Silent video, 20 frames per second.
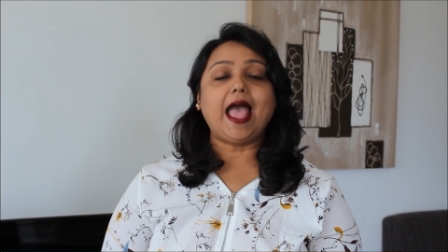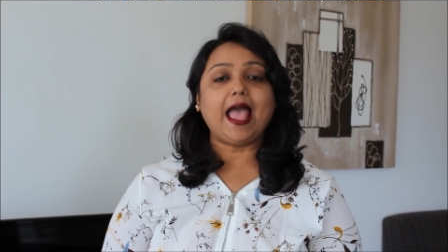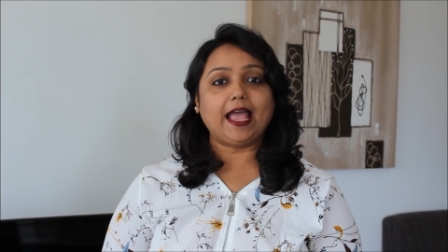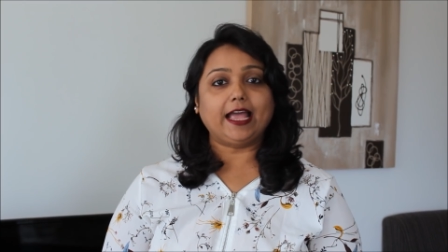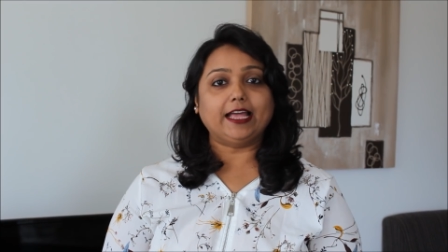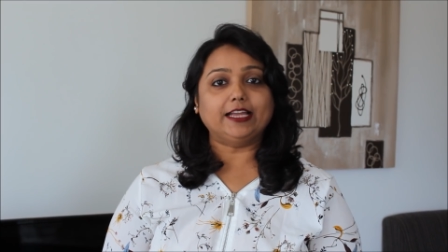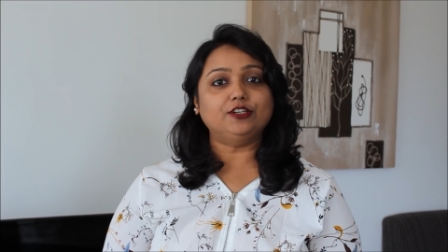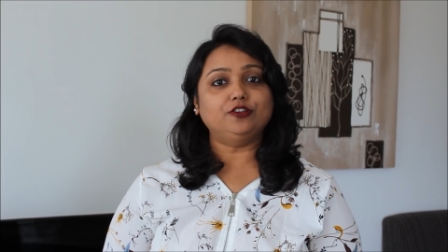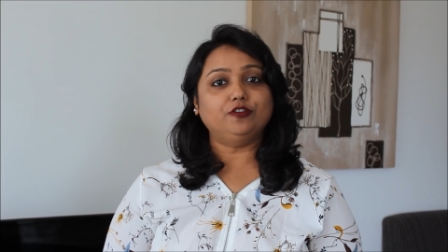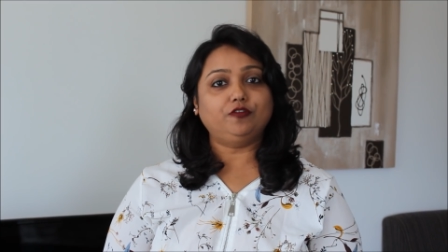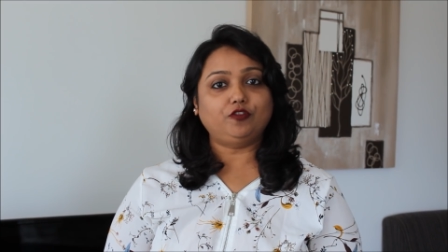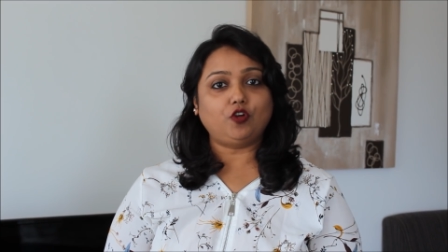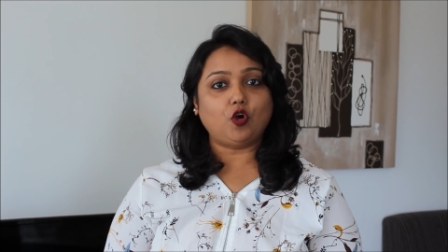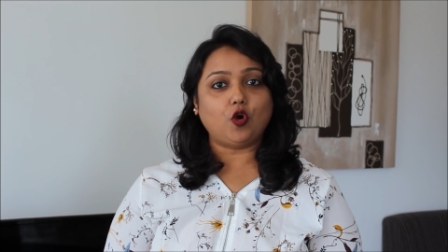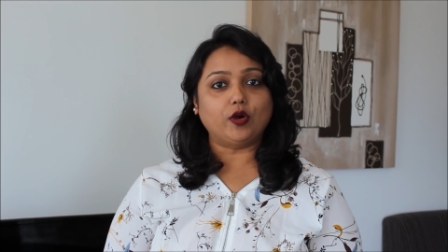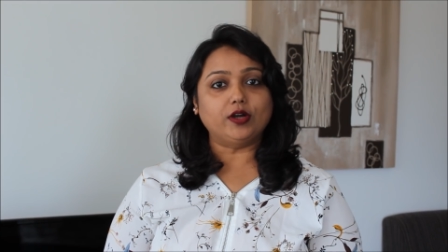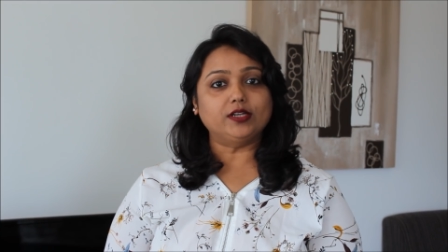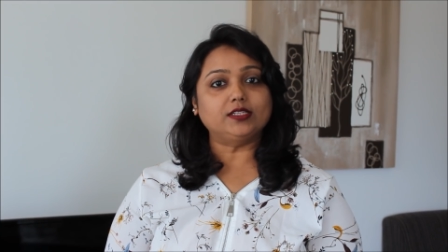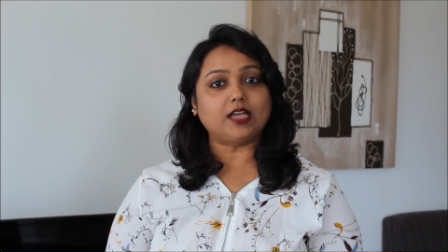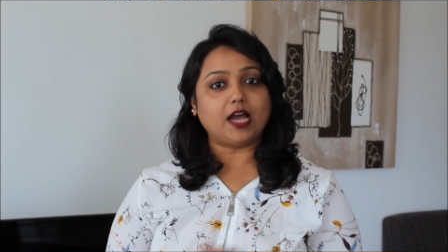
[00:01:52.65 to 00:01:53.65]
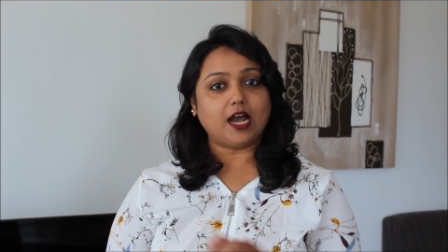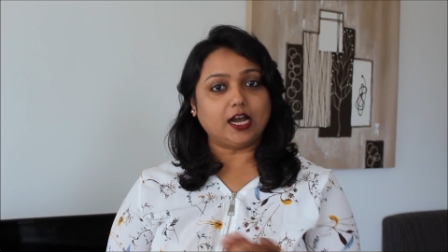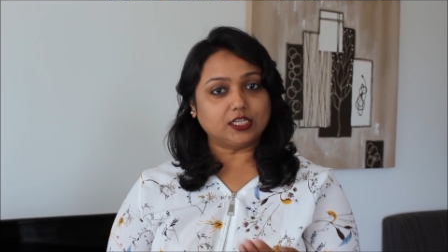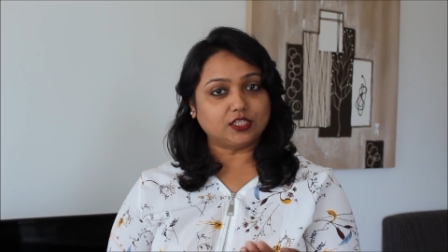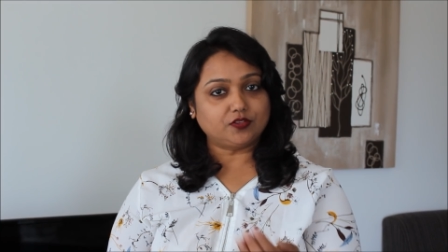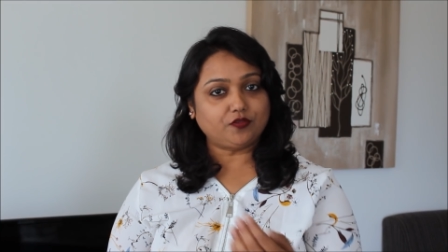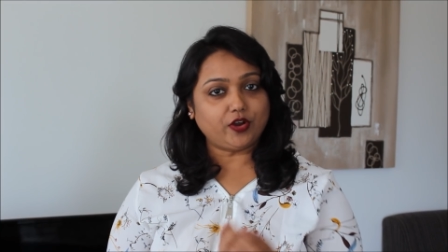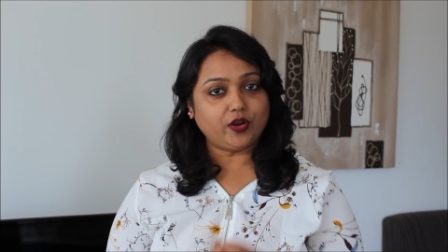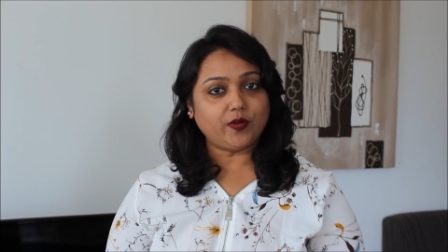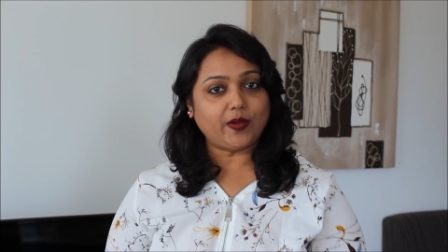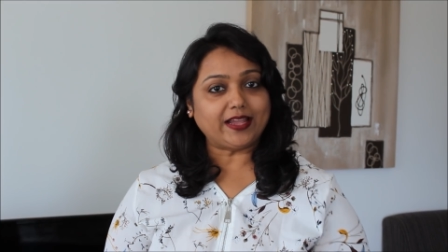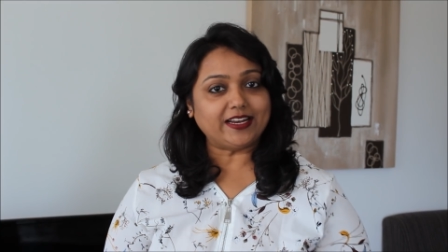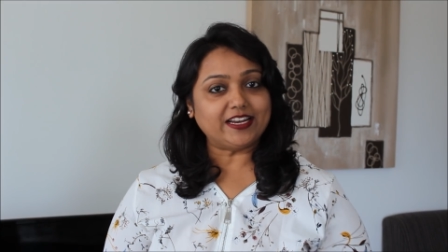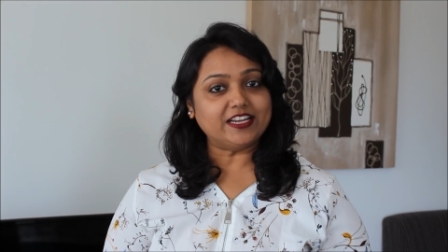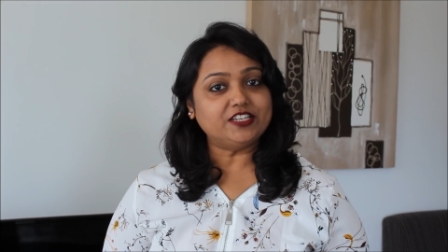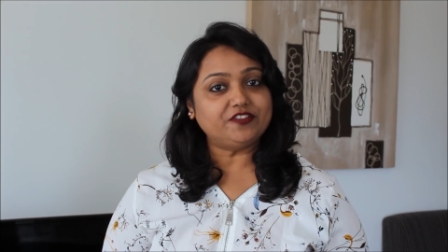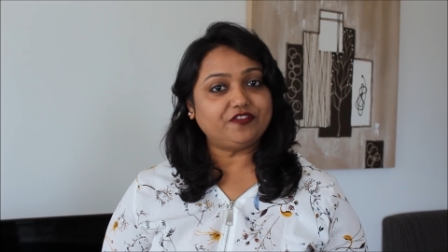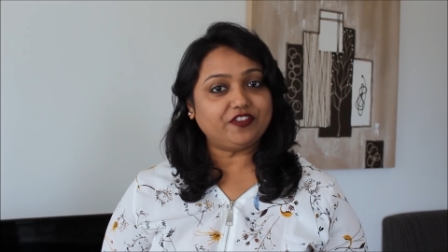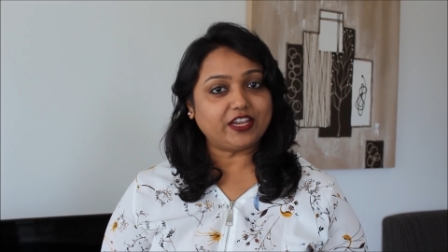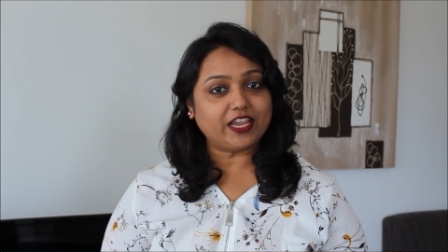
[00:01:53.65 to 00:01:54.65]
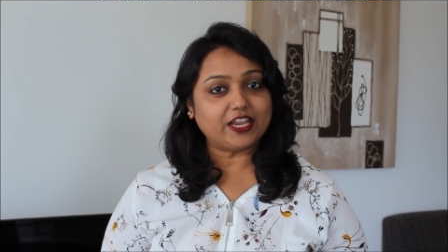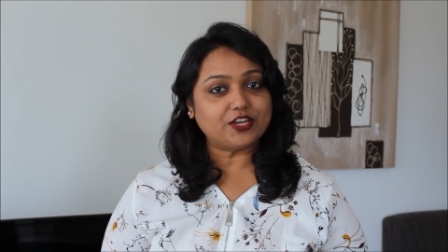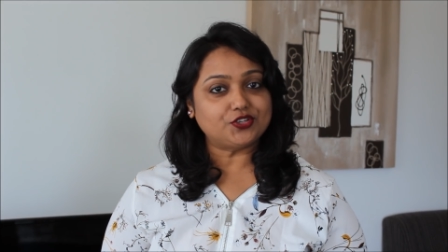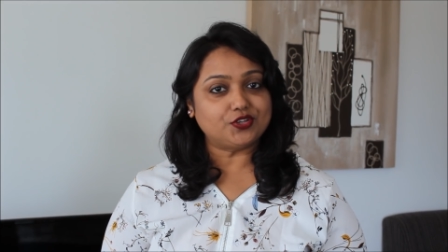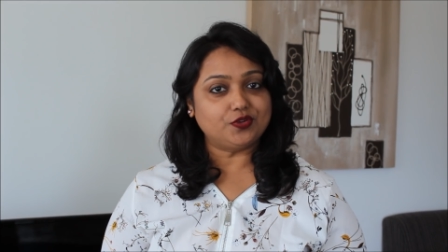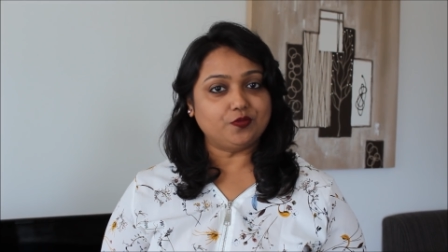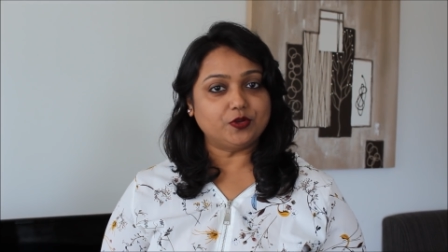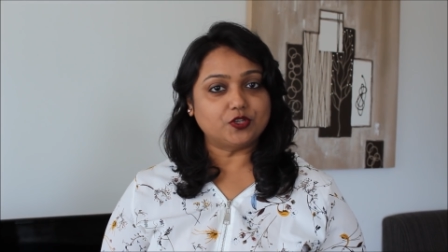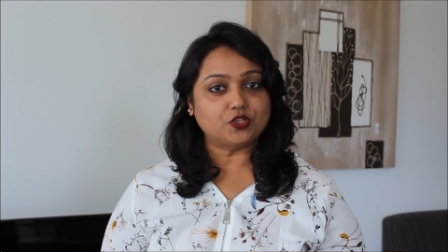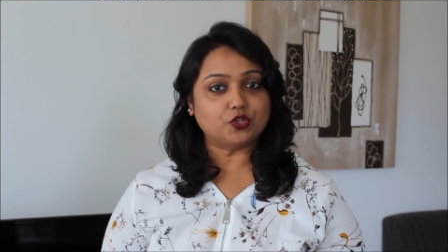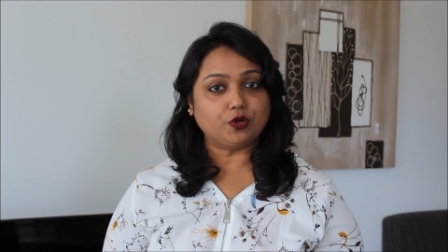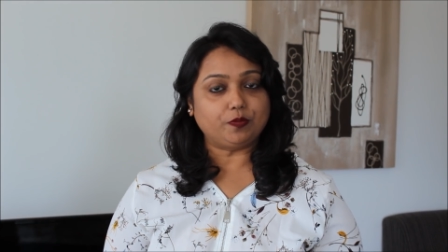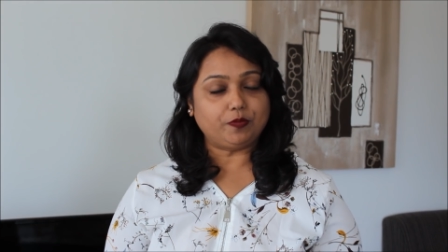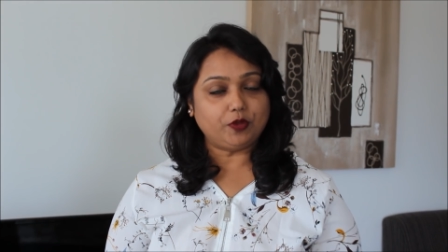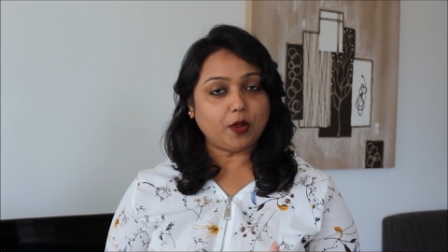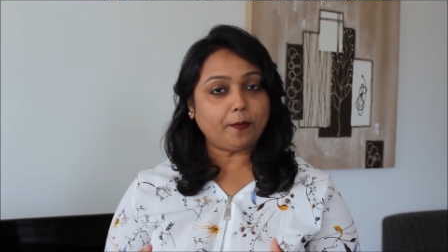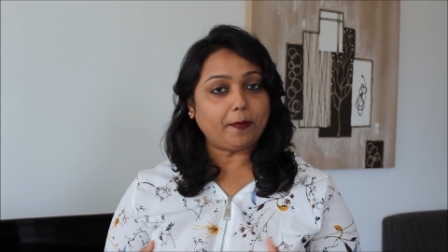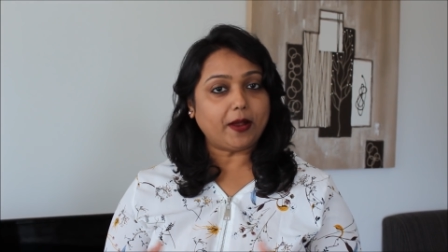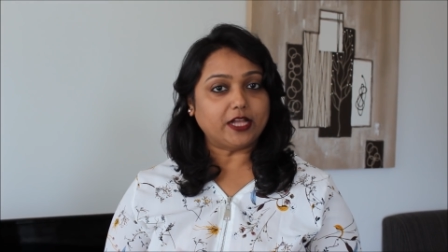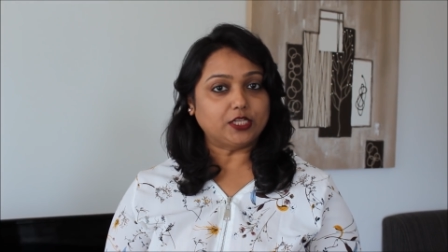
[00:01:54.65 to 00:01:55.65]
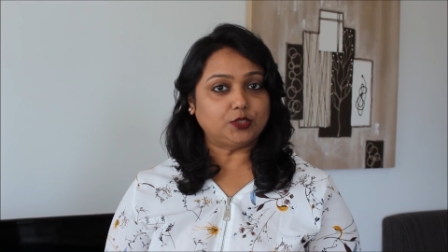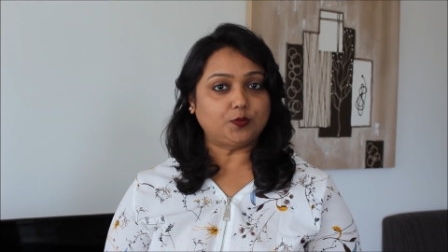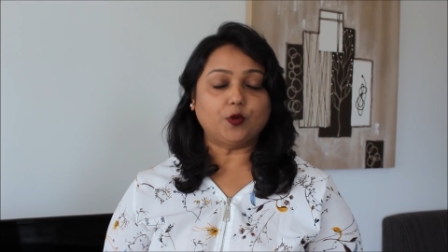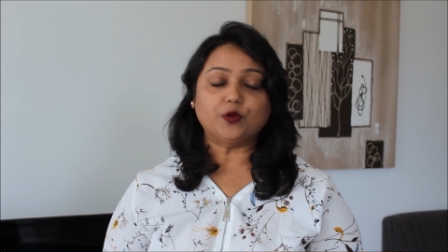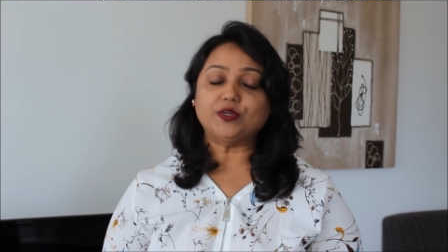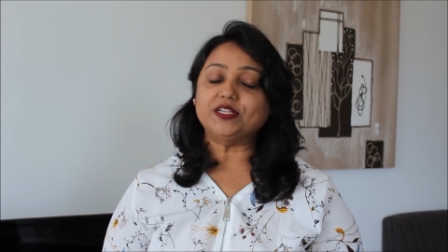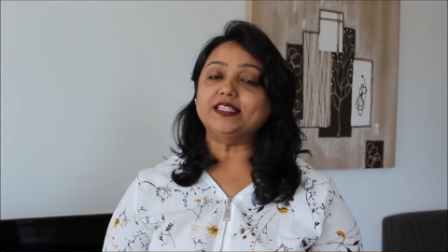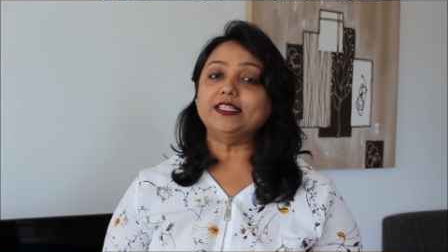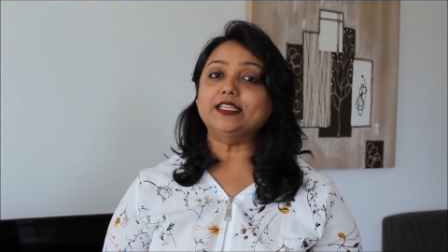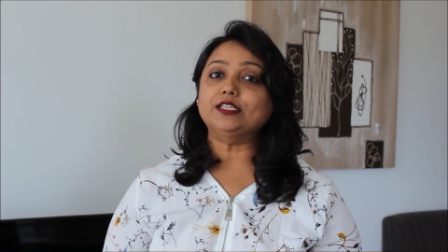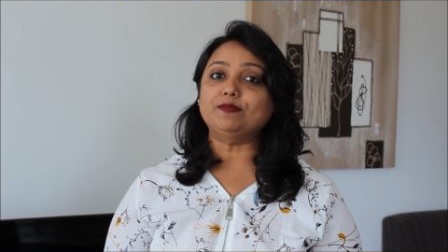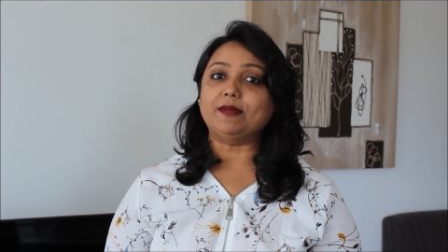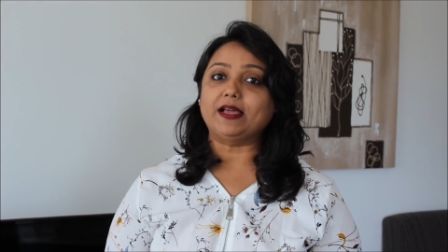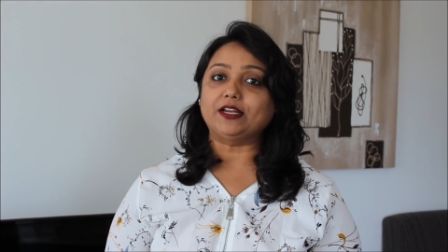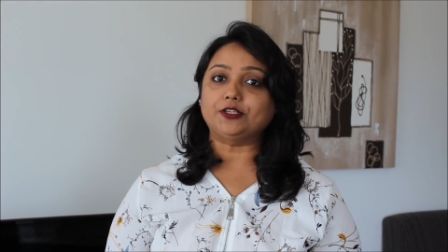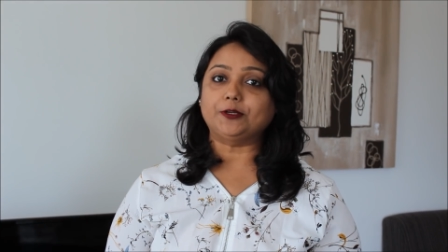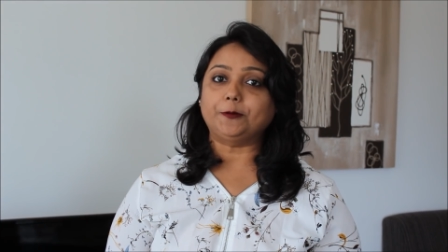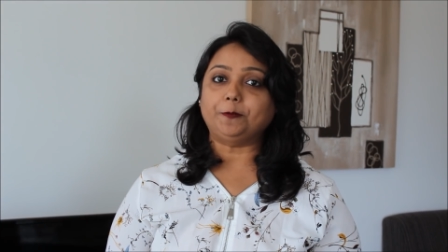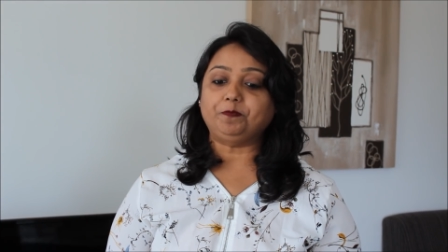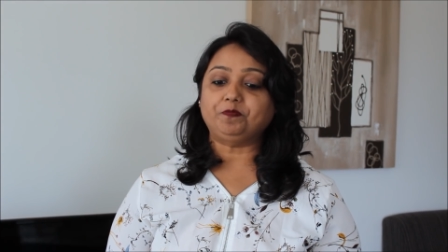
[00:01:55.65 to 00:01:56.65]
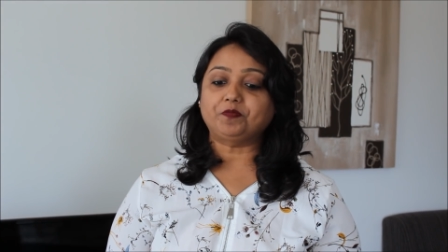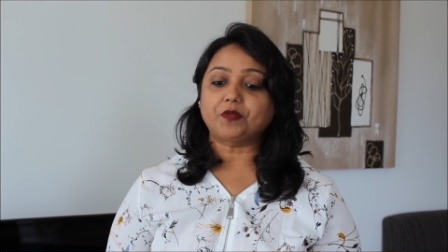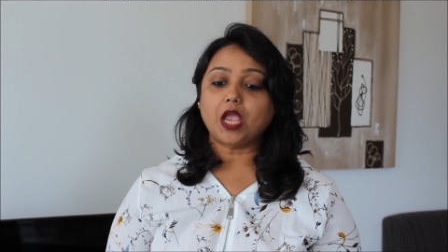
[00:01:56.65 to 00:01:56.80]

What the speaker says: and of course ask for your identification, which could be a passport in this matter.